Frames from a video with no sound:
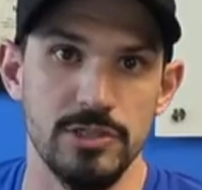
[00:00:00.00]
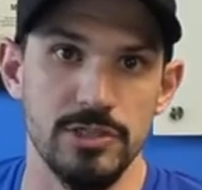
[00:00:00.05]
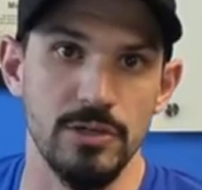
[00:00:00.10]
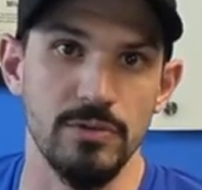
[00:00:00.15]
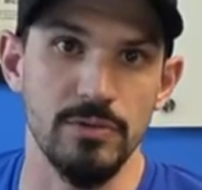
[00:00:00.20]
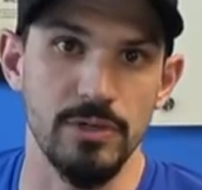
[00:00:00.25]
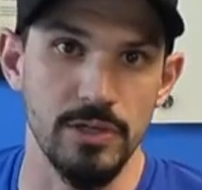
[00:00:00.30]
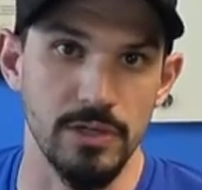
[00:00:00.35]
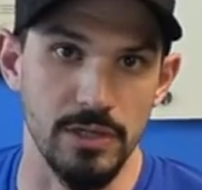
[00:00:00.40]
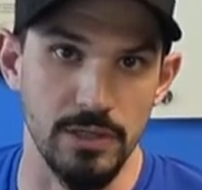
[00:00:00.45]

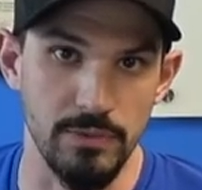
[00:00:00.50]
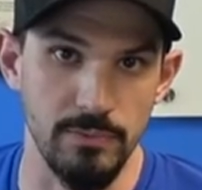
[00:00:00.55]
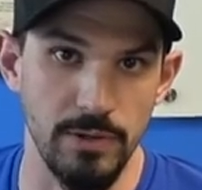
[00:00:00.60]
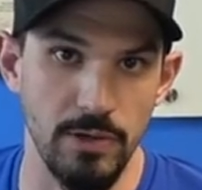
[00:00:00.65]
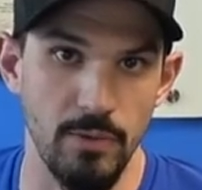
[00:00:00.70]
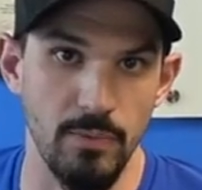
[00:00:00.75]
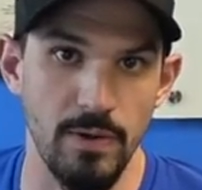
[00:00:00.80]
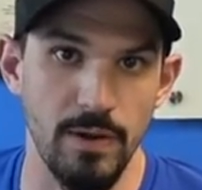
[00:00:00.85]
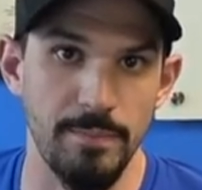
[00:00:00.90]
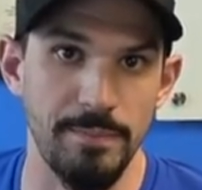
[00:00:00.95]
so good. We
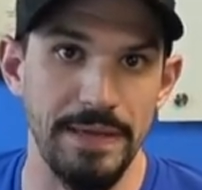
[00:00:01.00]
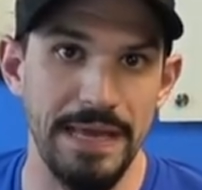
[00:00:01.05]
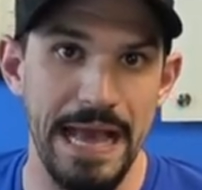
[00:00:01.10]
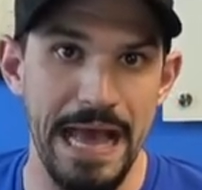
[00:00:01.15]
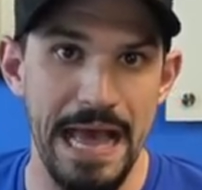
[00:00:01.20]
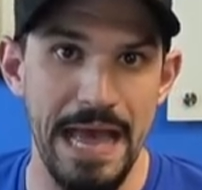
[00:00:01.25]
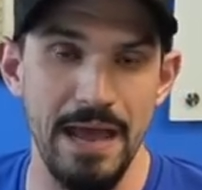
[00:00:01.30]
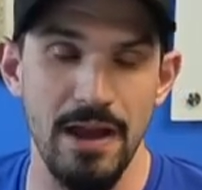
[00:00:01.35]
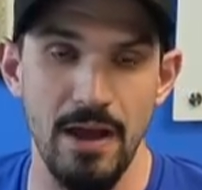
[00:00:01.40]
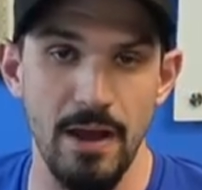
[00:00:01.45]
don't want to be
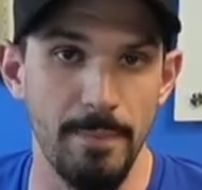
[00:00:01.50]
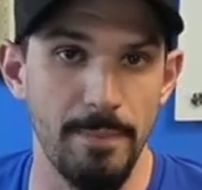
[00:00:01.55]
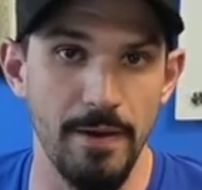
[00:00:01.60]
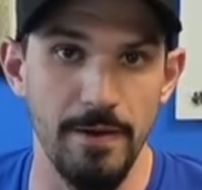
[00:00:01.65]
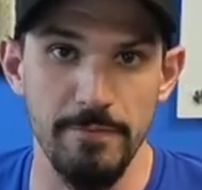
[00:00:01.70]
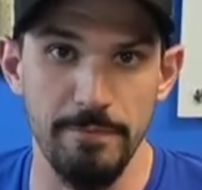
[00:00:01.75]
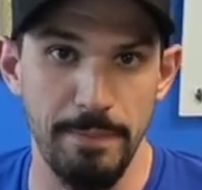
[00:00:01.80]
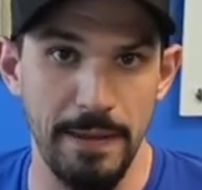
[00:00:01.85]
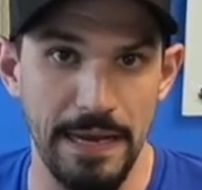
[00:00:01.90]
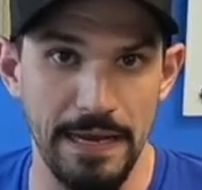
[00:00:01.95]
at
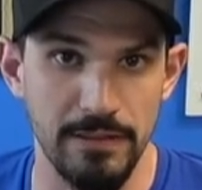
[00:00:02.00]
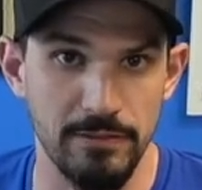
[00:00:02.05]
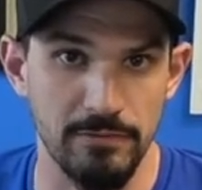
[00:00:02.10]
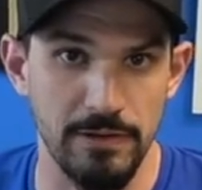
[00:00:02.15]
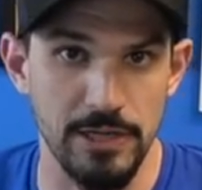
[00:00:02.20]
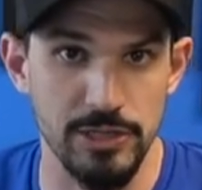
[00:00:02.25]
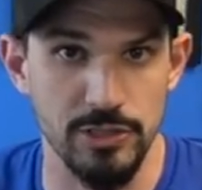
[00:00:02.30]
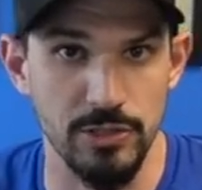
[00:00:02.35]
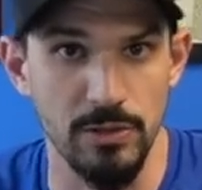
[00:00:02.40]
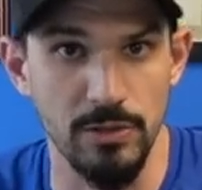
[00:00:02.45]
above pain
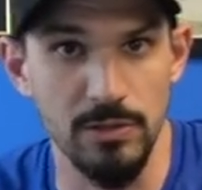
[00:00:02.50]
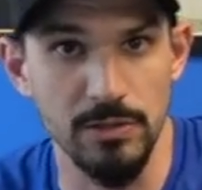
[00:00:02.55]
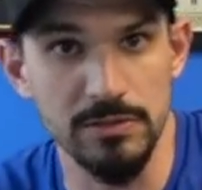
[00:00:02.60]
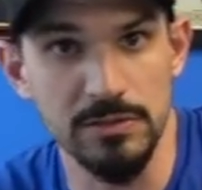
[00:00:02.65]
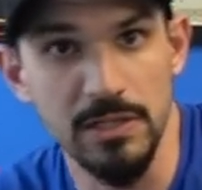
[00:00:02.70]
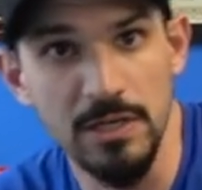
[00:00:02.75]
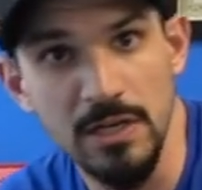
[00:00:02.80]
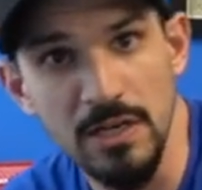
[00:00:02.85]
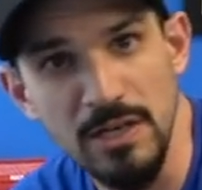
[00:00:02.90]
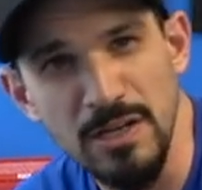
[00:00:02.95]

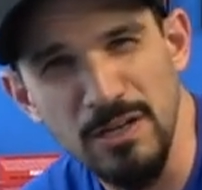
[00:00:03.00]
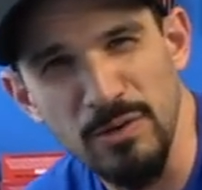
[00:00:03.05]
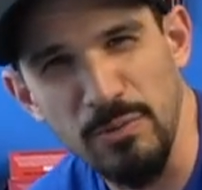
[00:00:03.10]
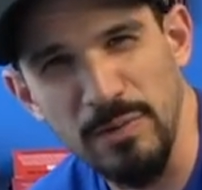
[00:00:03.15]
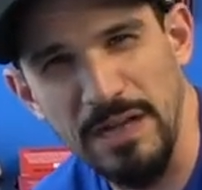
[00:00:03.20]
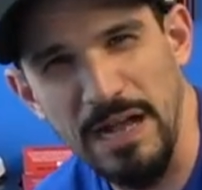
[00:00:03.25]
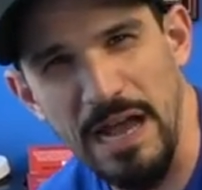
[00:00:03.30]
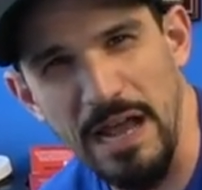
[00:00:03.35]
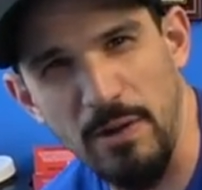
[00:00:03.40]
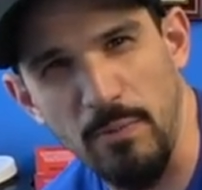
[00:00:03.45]
threshold.
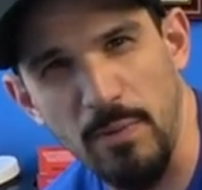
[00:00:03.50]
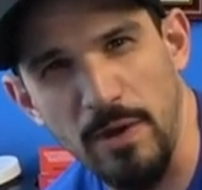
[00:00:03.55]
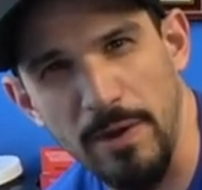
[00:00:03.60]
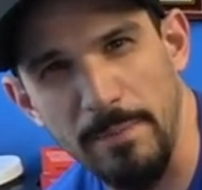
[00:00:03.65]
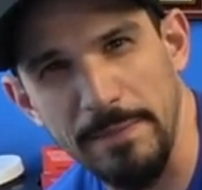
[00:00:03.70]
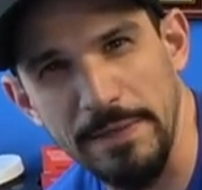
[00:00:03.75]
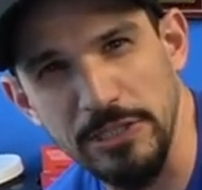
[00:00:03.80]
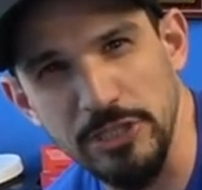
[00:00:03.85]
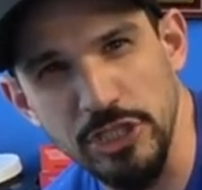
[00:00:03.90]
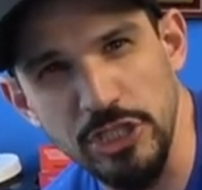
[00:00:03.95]
We kind of want to
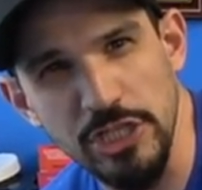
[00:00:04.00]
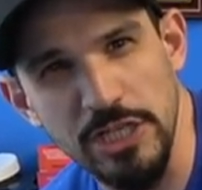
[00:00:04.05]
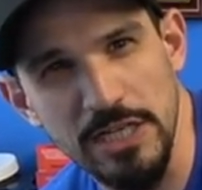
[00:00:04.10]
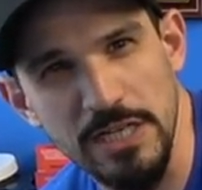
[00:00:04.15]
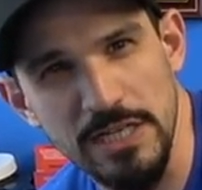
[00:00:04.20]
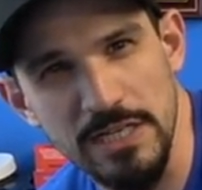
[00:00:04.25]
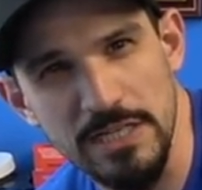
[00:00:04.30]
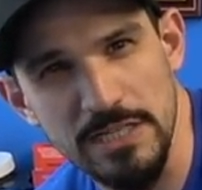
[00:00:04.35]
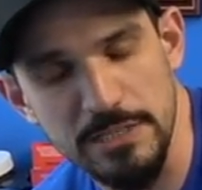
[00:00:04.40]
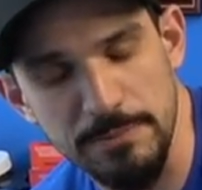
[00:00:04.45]
be
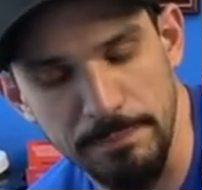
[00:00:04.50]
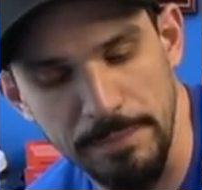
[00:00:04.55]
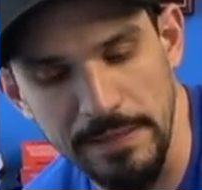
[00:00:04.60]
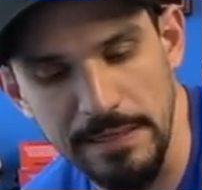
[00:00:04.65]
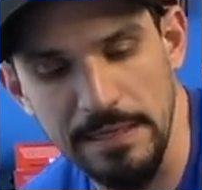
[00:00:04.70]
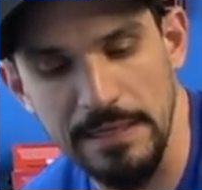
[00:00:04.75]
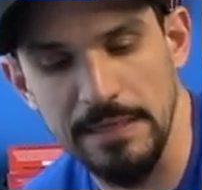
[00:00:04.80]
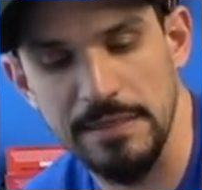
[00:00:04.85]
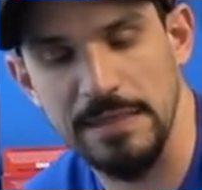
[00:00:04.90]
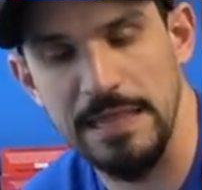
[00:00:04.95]
just
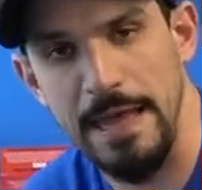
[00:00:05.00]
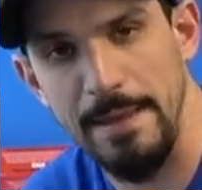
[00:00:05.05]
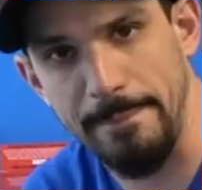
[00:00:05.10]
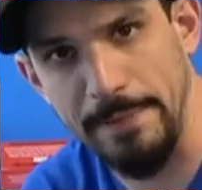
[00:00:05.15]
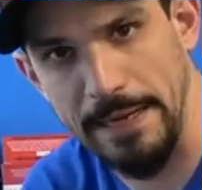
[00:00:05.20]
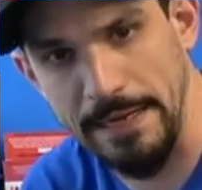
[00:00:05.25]
beneath that